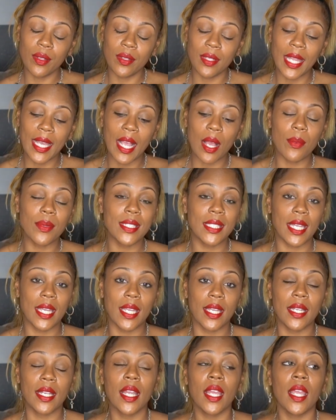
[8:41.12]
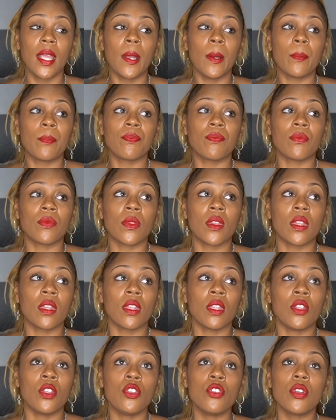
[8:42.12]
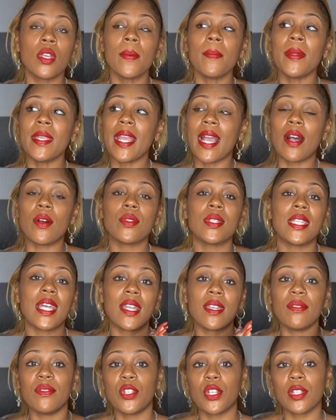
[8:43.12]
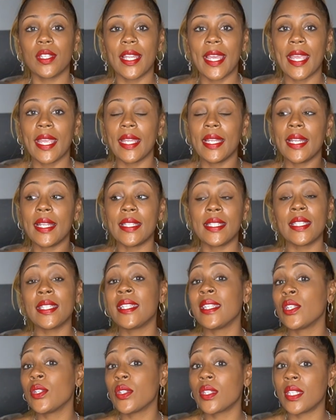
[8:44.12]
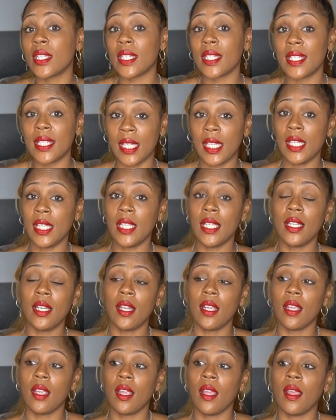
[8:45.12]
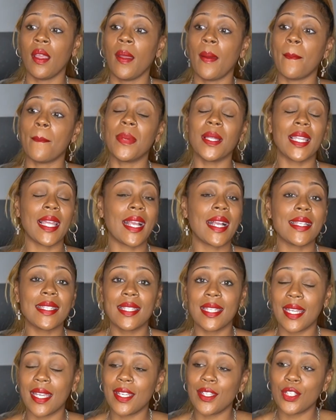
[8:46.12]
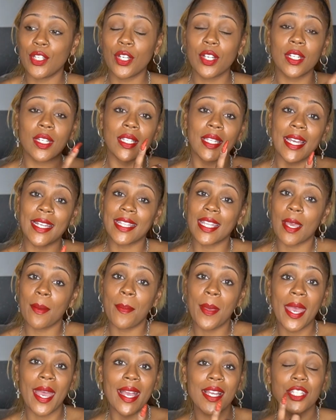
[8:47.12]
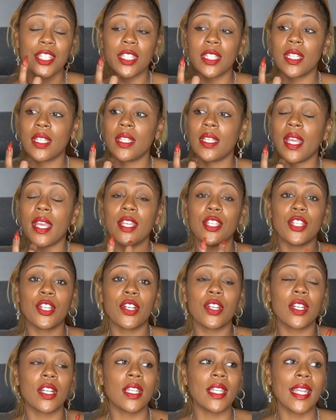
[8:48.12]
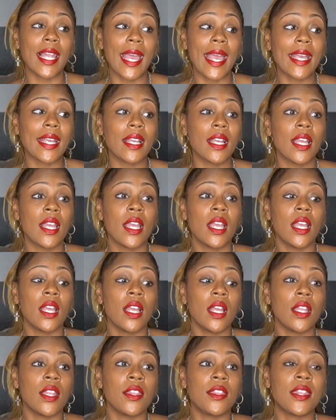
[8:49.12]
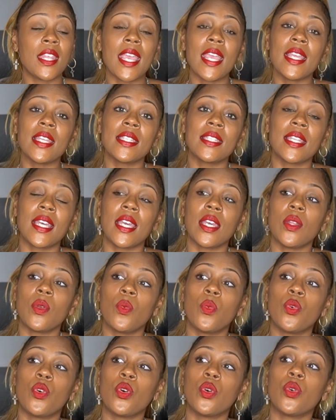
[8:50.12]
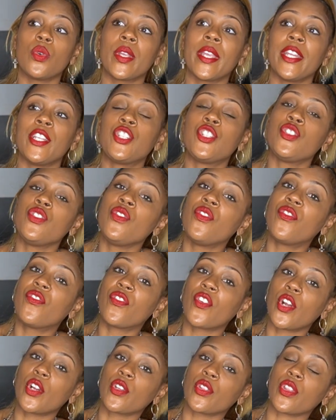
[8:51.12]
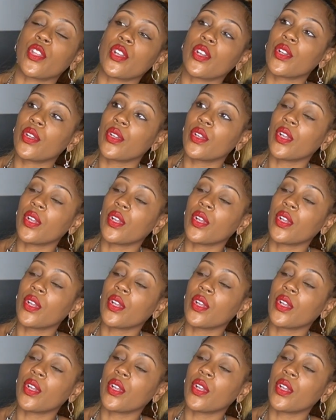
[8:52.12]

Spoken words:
like I was saying, you can be outside of your lane and still succeed, but like I said, you're gonna lack that passion, and you're gonna lack things that will get you further,